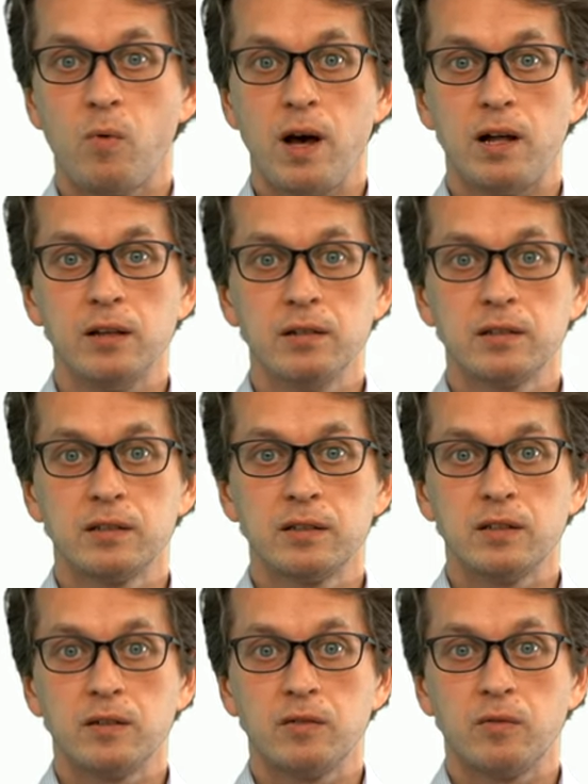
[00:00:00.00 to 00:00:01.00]
Well,
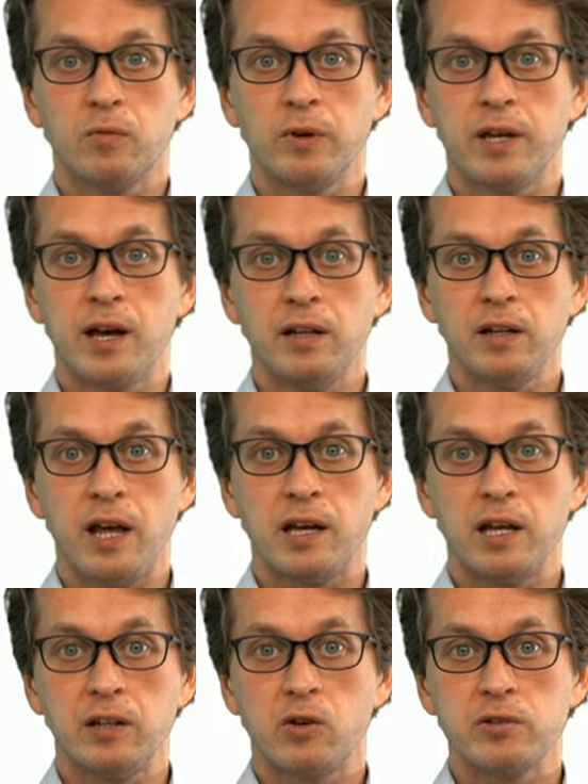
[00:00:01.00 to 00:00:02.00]
we can
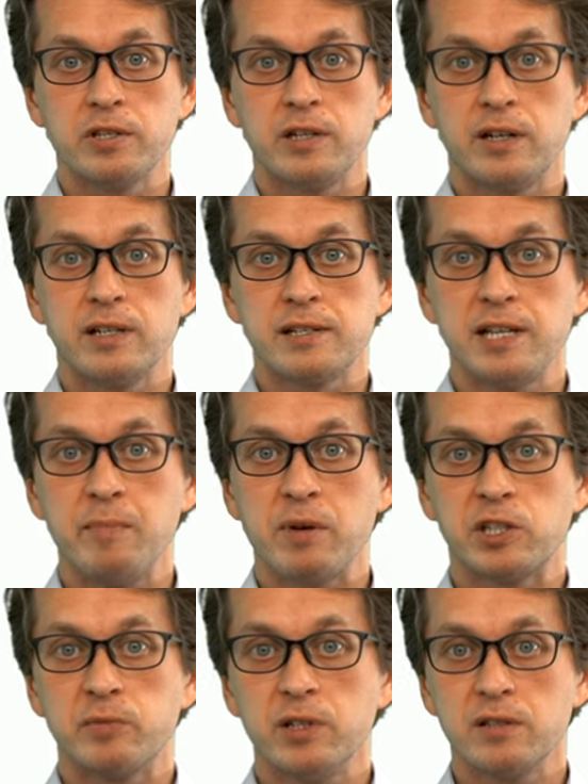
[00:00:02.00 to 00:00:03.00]
again consider the same
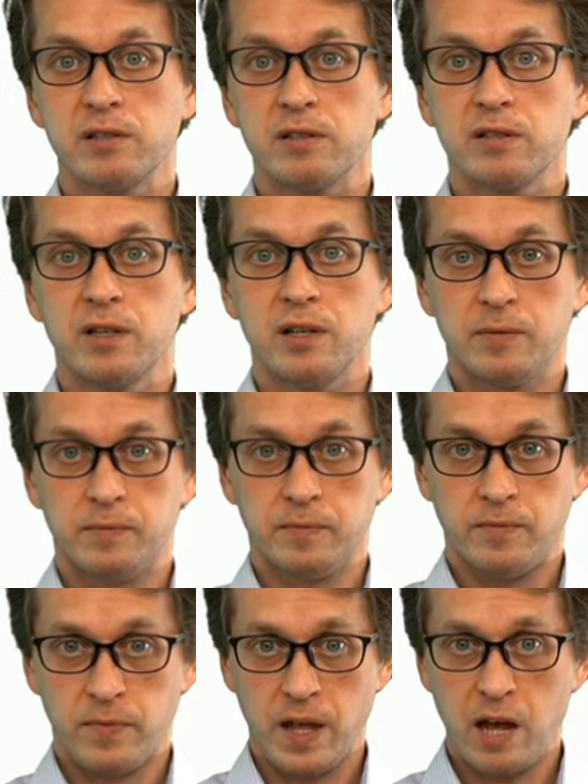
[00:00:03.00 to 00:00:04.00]
measurements
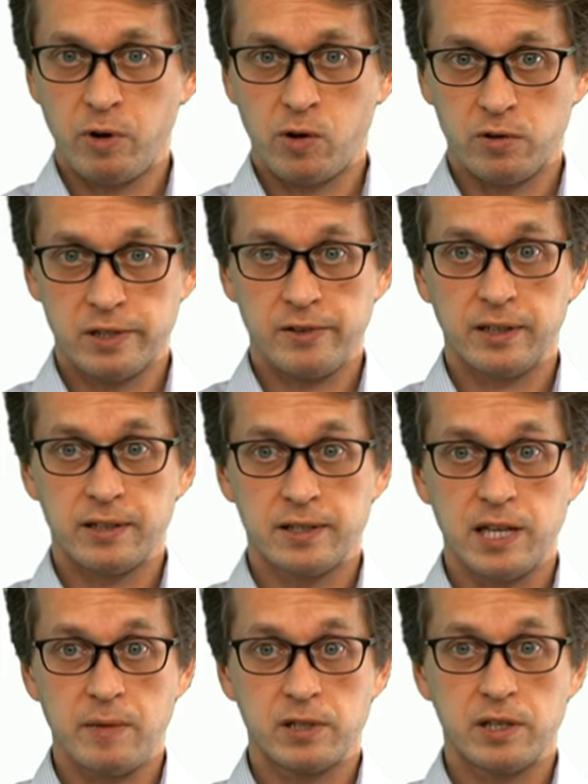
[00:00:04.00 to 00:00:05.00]
and we construct the
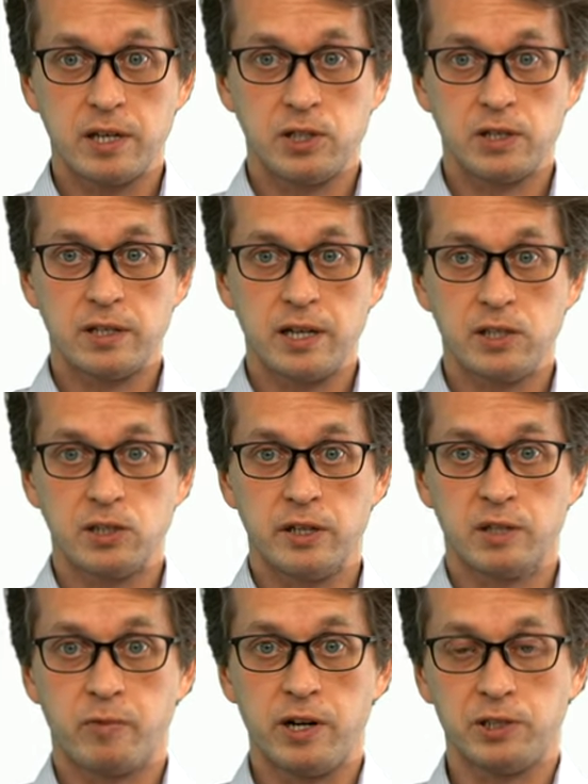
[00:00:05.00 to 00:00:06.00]
same CHSH
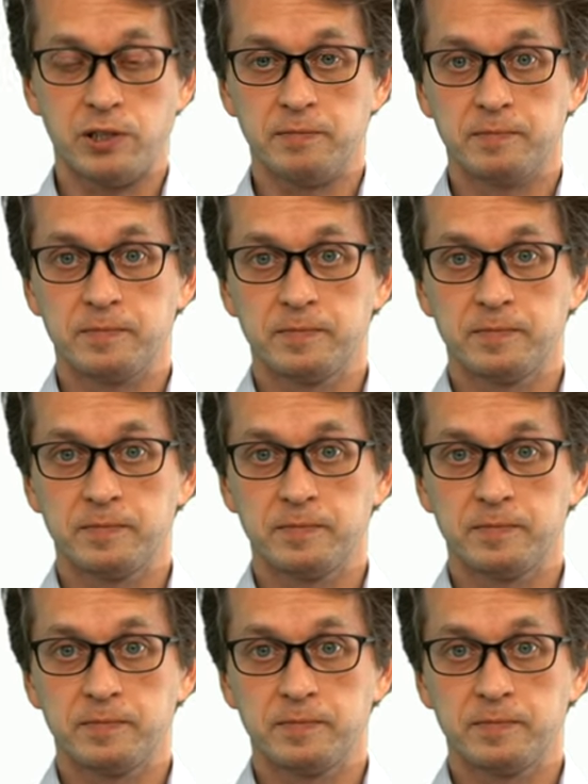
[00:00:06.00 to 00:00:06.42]
expression.